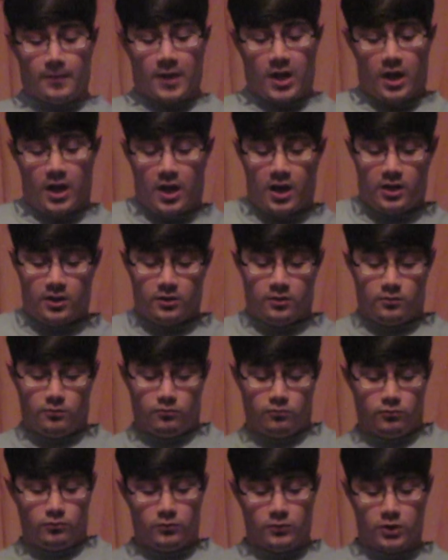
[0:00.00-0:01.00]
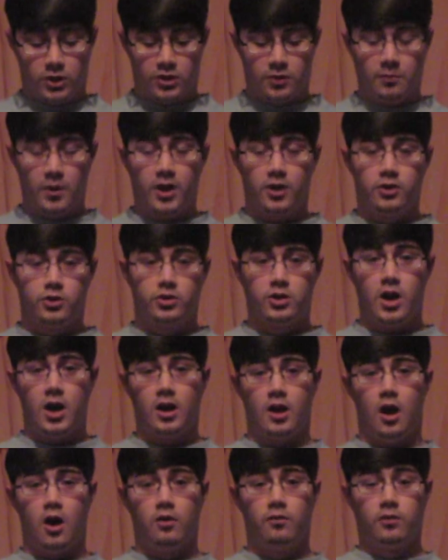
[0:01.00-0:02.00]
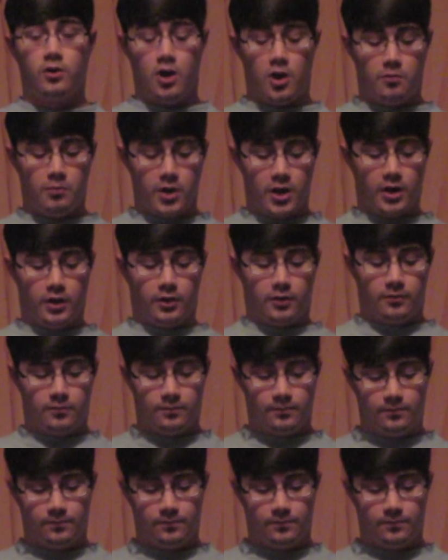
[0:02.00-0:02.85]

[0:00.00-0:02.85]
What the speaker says: and just make your shot overall better.